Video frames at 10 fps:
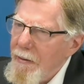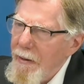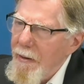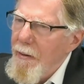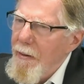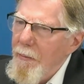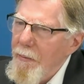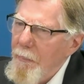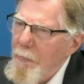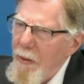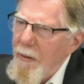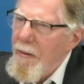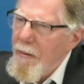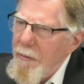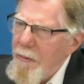that the party
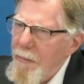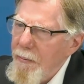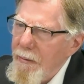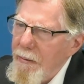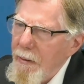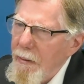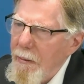had used